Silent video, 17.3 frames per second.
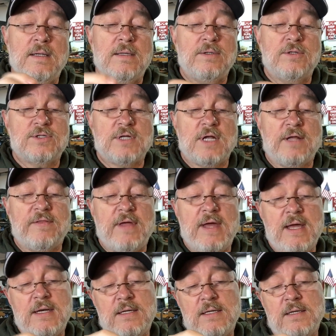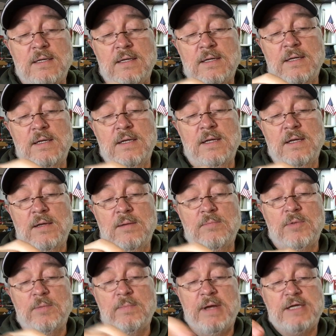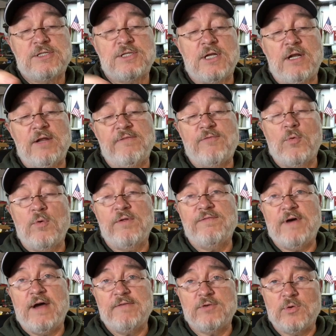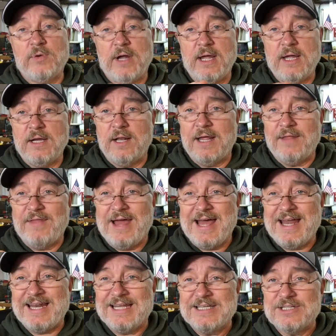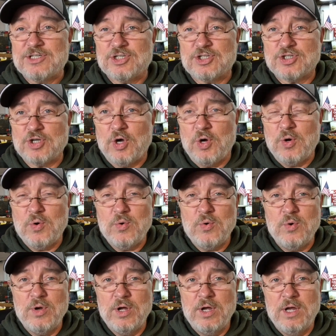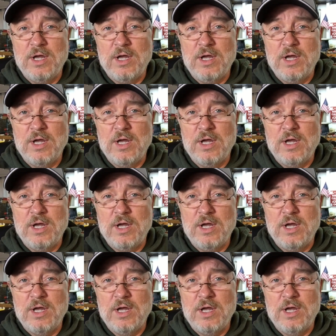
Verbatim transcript: Just like that. But basically 45 degree angle, and that is so